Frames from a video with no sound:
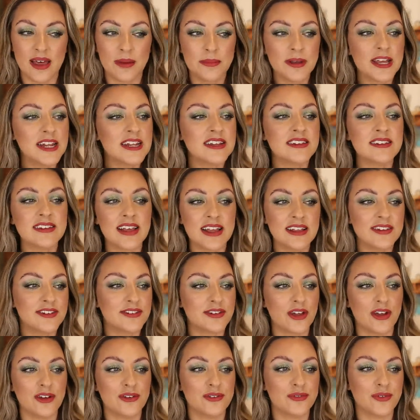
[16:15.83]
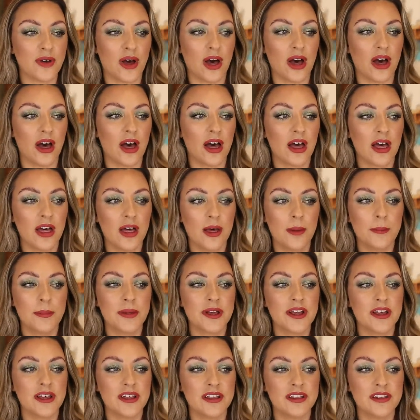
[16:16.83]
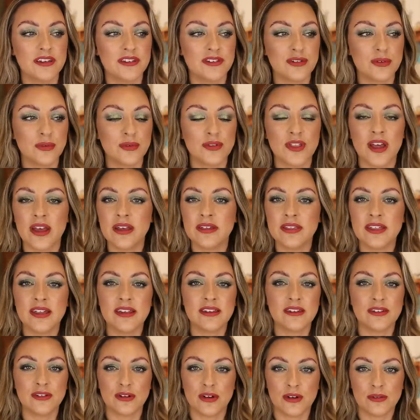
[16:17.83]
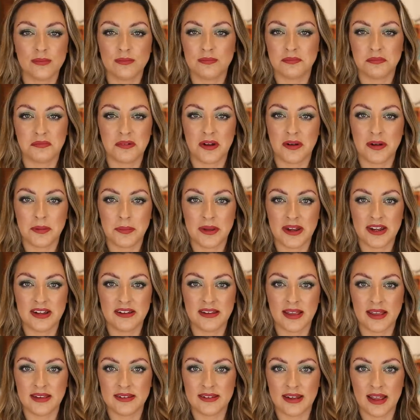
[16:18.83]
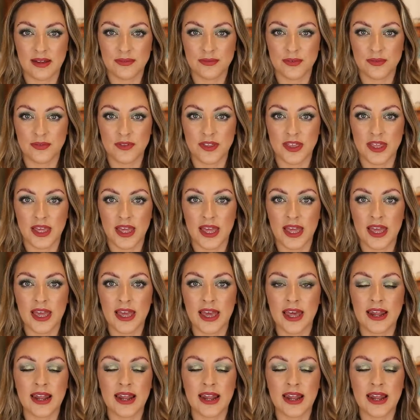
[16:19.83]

I'm going to say so far because although there's not very many days left of the year